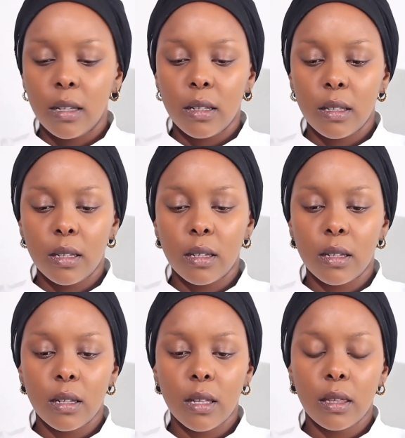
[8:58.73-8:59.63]
Okay,
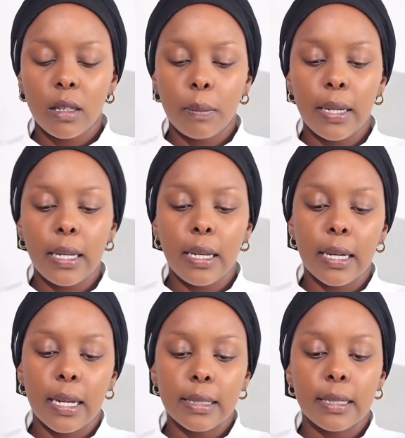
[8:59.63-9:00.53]
I think you pay me the
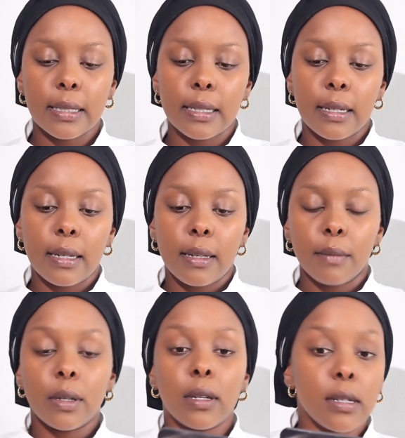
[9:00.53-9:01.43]
banging
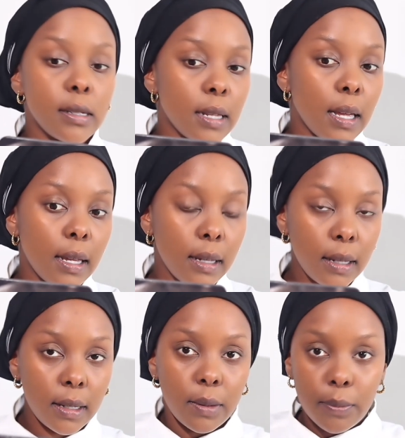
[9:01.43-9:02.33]
because
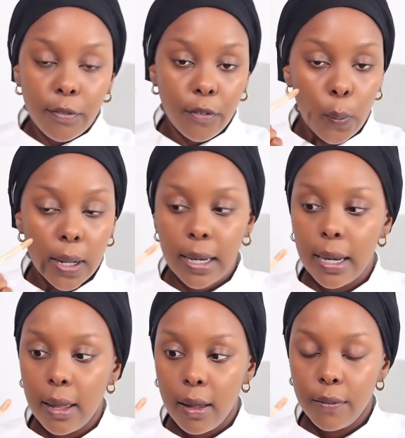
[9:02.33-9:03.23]
I, for one,
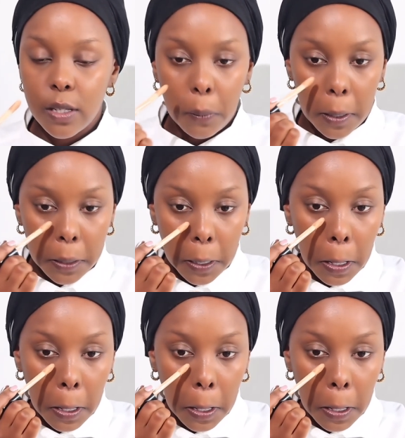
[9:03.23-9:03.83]
love this brand.